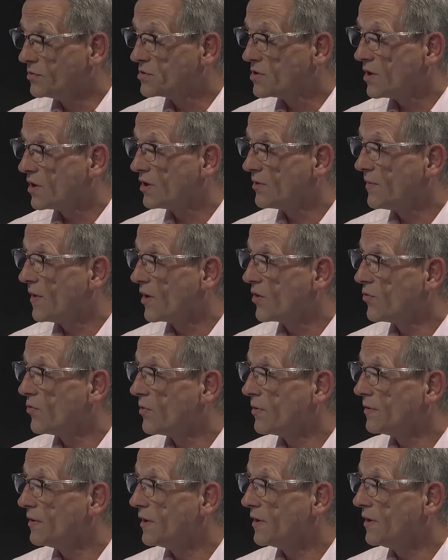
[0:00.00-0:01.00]
talked about
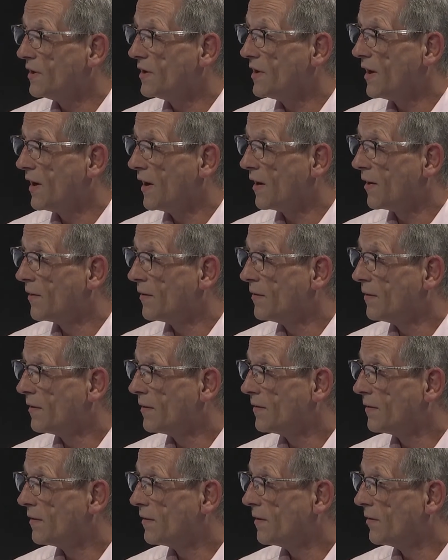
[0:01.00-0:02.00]
coordinated care
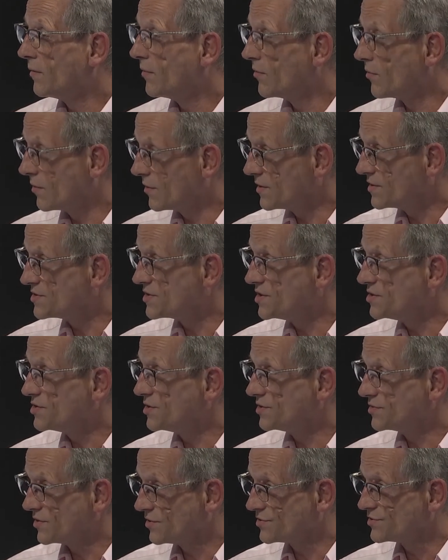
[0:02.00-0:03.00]

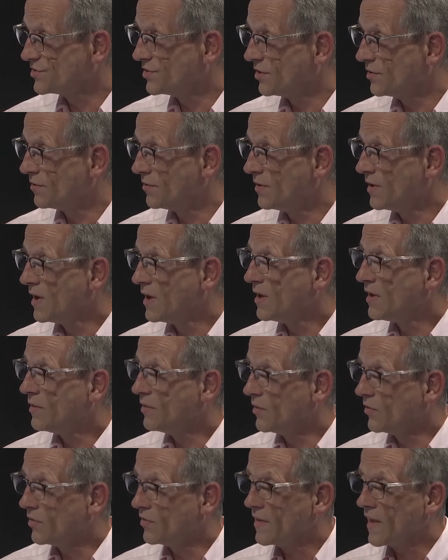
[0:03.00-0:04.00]
organizations also,
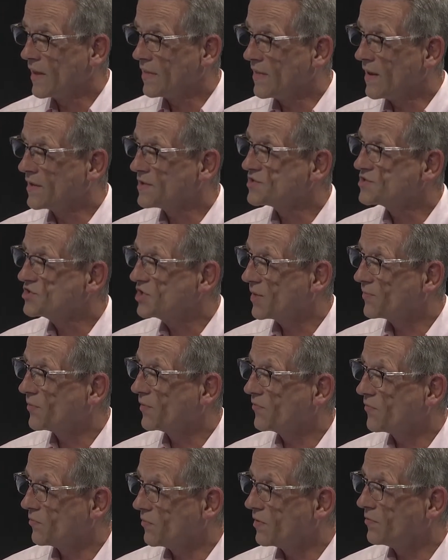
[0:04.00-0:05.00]
and that's
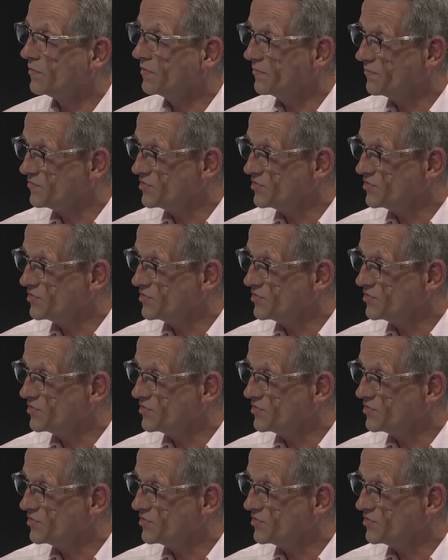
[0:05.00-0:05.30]
separate from what we've